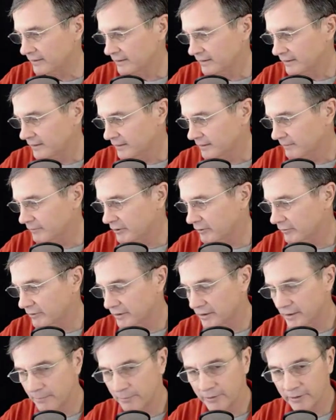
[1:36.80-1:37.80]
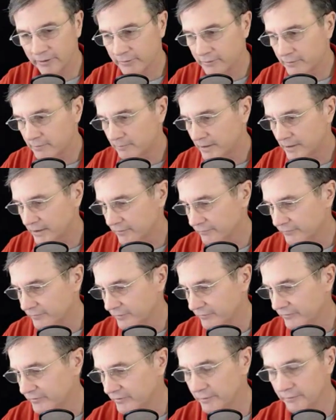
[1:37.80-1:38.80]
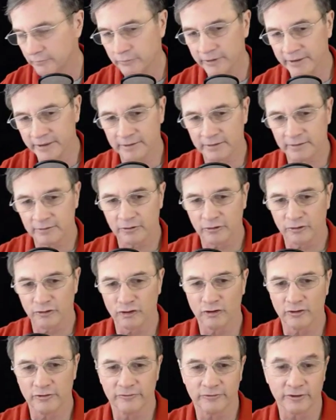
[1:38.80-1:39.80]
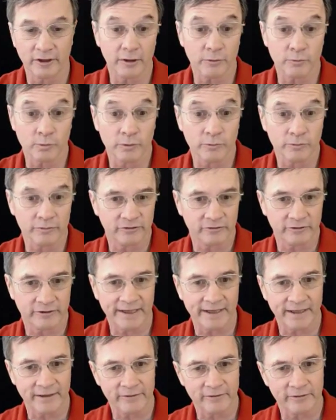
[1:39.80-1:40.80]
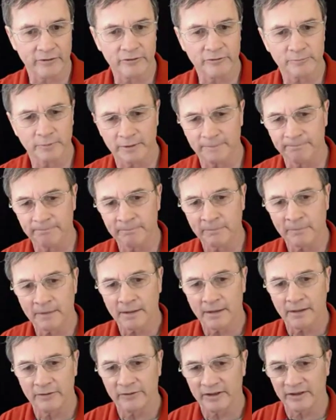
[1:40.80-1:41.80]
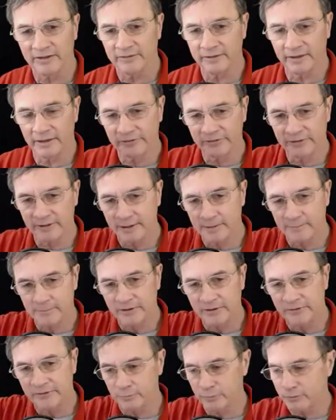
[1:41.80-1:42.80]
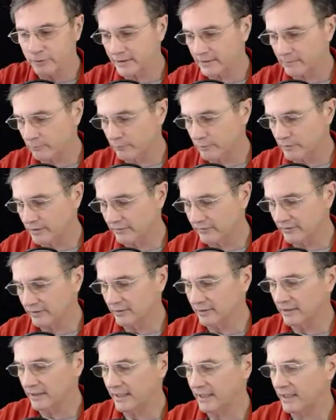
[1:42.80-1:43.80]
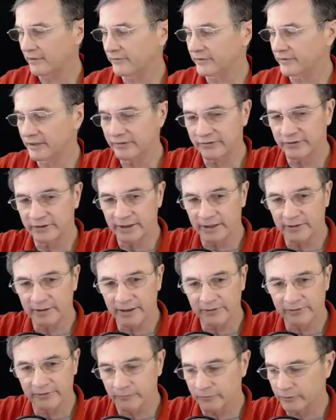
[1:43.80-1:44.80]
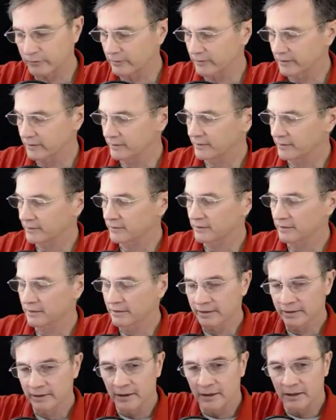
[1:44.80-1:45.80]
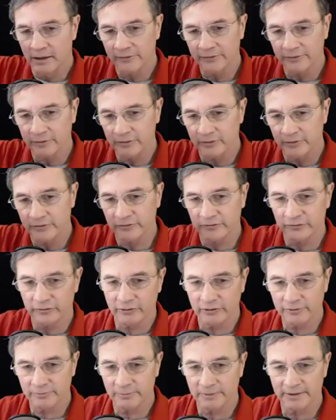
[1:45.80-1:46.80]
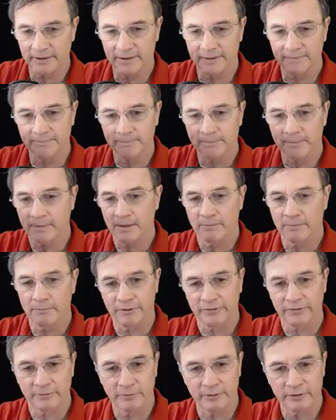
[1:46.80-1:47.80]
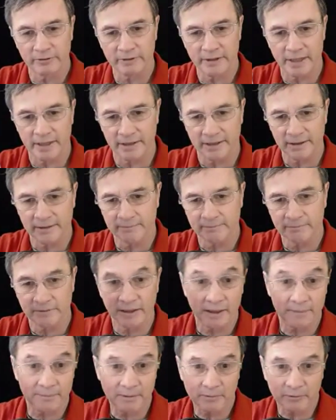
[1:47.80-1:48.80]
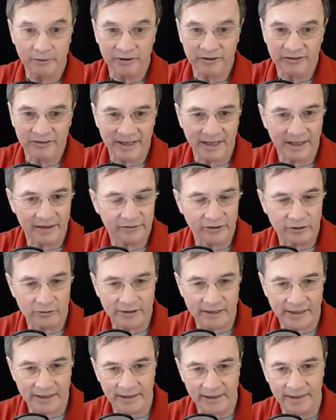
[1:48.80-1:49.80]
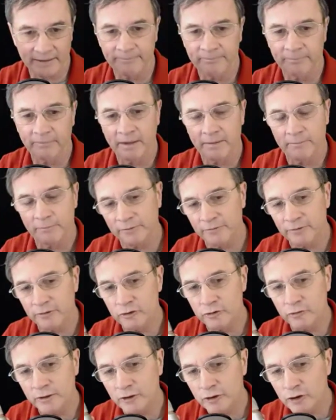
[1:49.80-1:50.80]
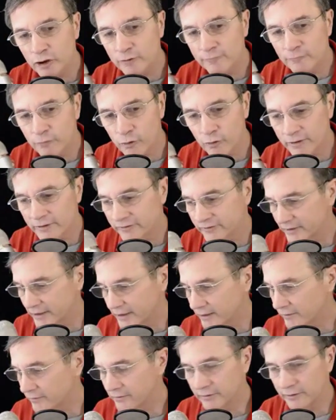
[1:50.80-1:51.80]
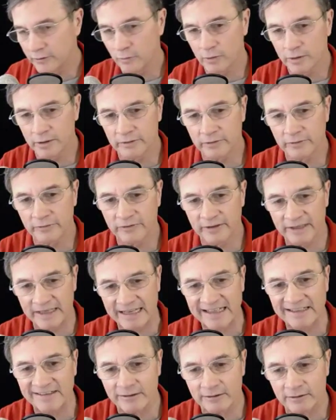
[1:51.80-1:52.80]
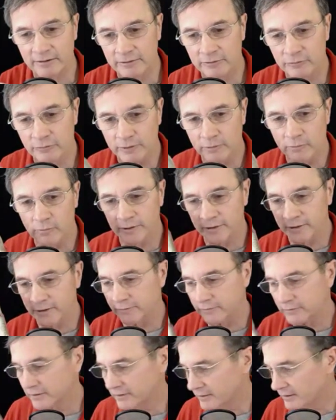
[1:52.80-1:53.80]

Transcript: Let me go into a couple other microphones. Another really good, solid one, which you can use, but it's a condensing. That means it brings in a lot of outside sound, has some tuning here, also uses USB, but it's the BlueYedi. A lot of people use that. It's okay. But if you're doing good voice sound, you want to use the ATR 2100.